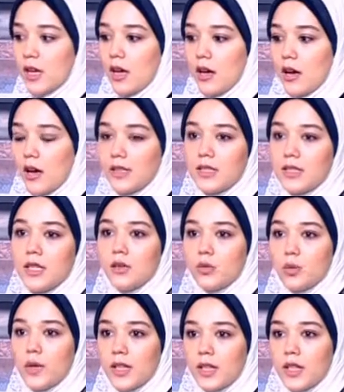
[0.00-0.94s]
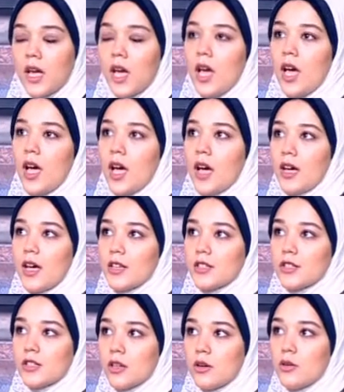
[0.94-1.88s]
I dealt with.
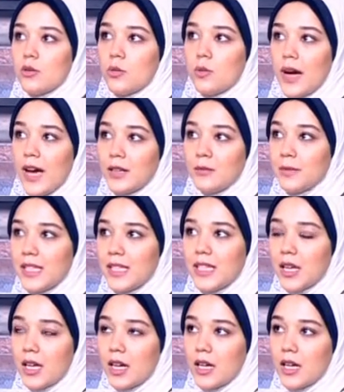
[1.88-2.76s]
So add me